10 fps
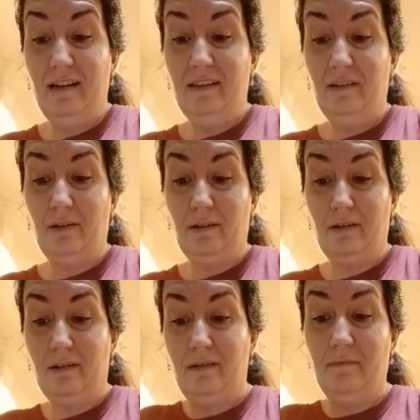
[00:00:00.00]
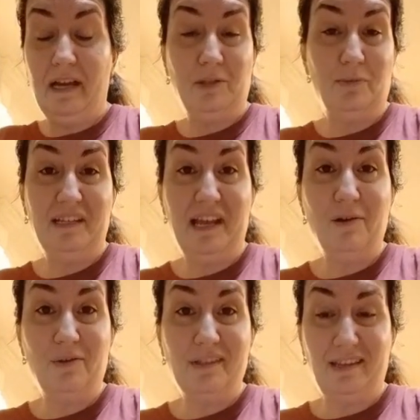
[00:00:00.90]
their mashed
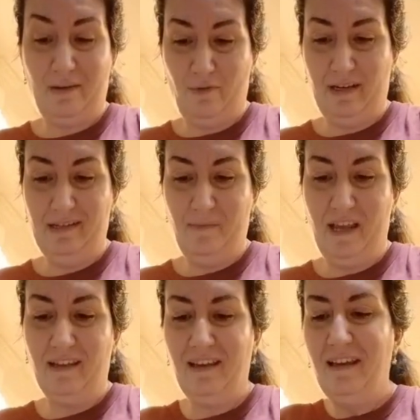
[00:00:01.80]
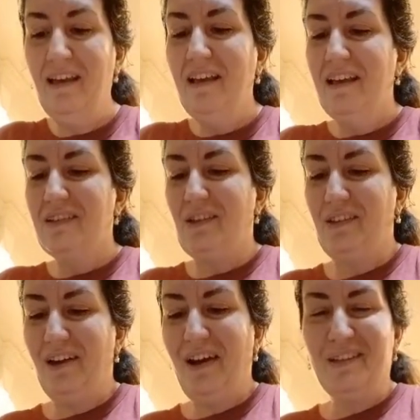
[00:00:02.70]
potatoes that they wanted to make. So I
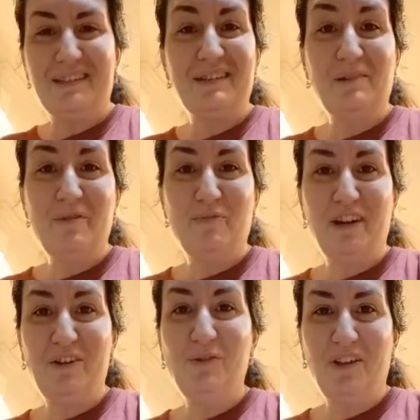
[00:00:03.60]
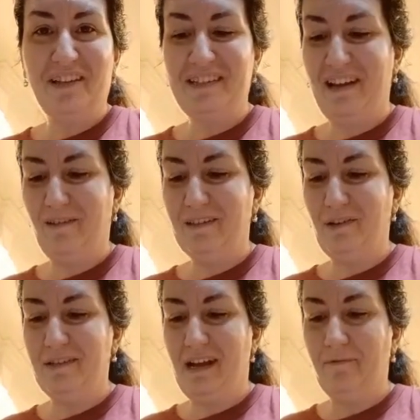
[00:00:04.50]
thought, oh, this is going to be pretty cool. I'll see how it
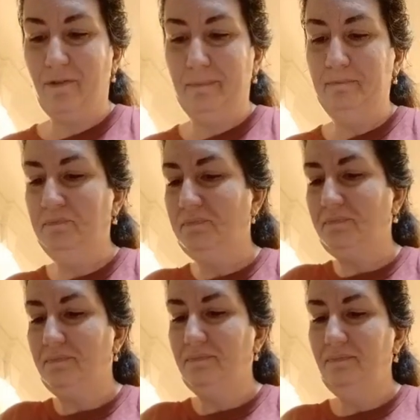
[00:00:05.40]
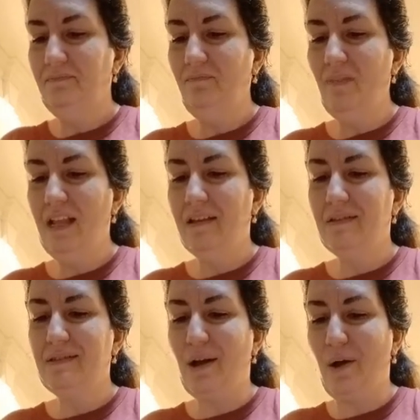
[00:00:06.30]
turns out for them.
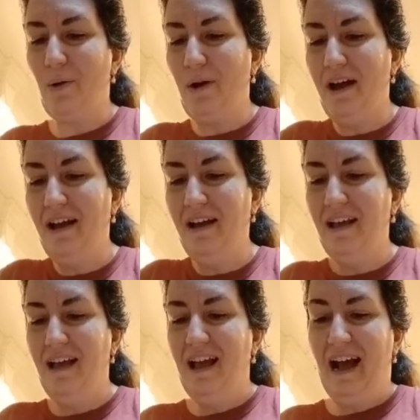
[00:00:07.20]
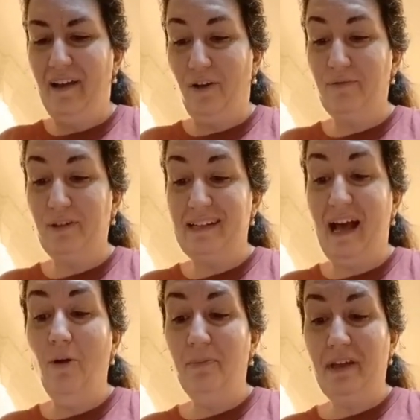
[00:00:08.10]
So I offered to
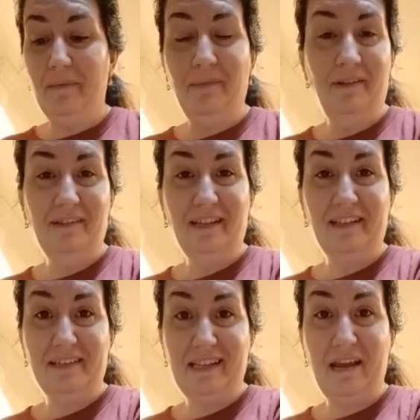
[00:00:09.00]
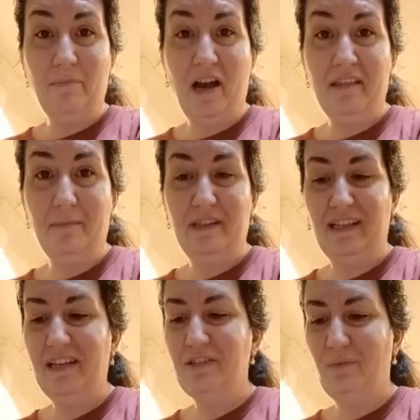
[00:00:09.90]
help them, like stand by them in the
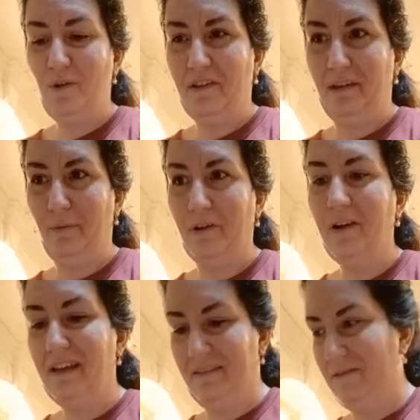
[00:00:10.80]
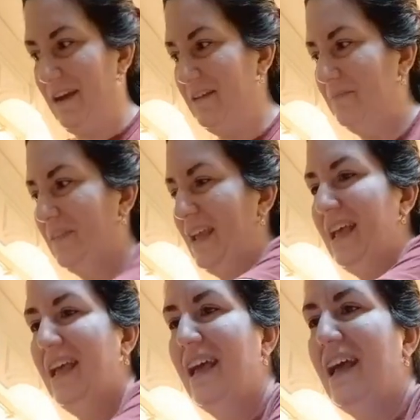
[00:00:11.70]
kitchen while they were cooking, right?
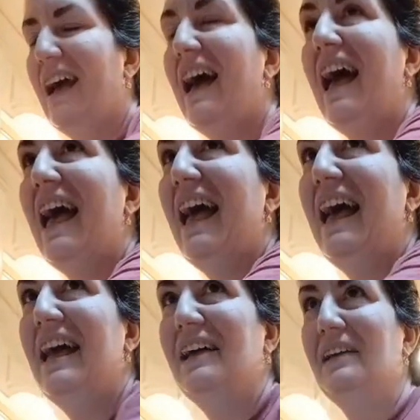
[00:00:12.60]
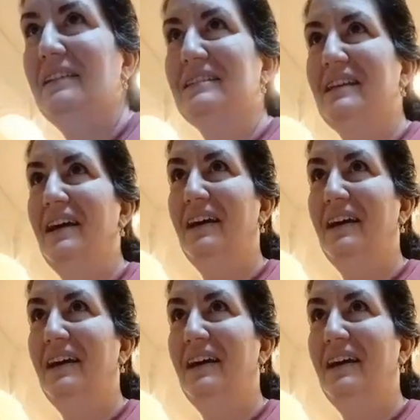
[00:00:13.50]
And,